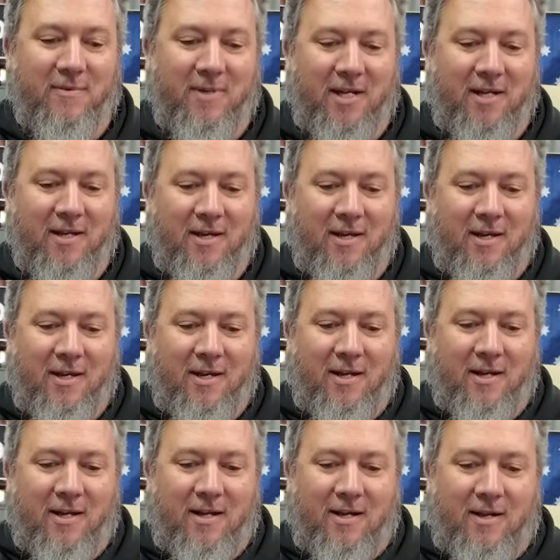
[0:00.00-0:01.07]
I mean,
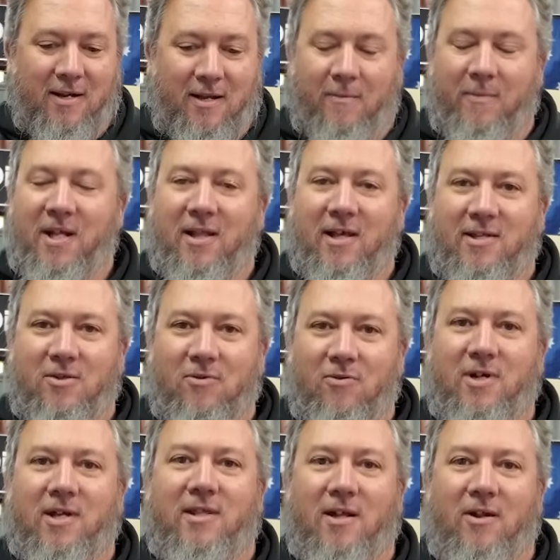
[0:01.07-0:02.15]
let's
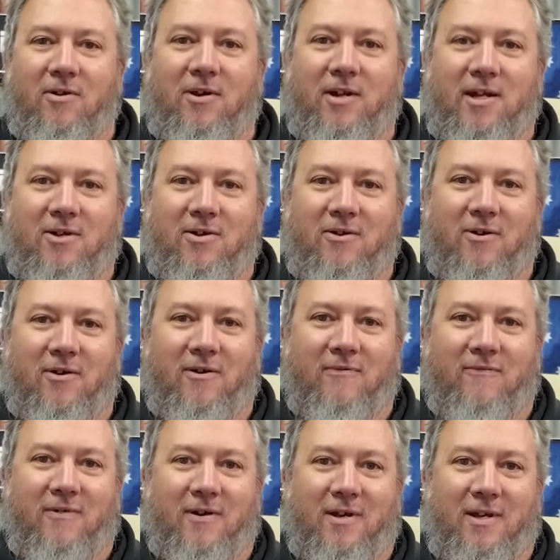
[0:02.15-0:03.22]
look at the learning
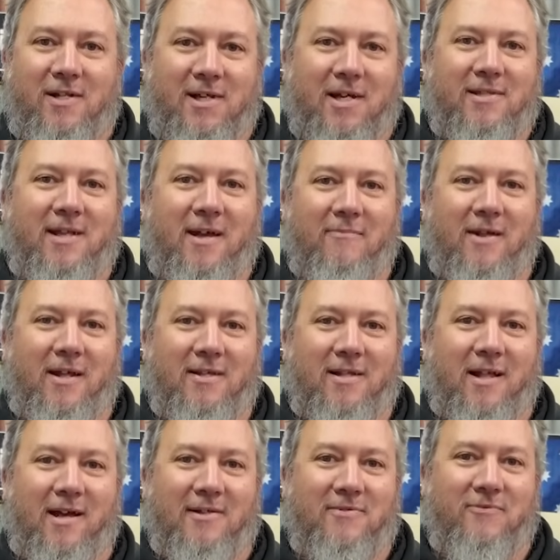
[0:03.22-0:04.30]
curve just over those
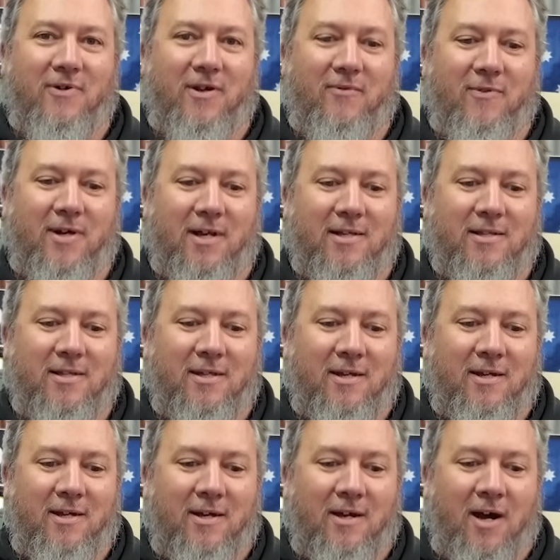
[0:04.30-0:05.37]
last 3 weeks.
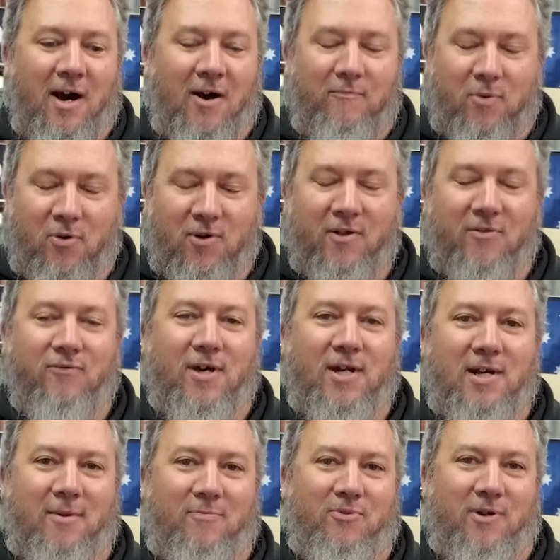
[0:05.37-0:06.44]
I've bought a
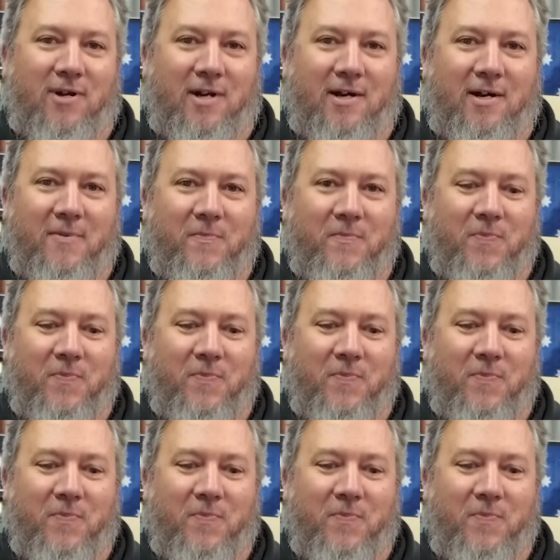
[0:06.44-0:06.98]
3D printer.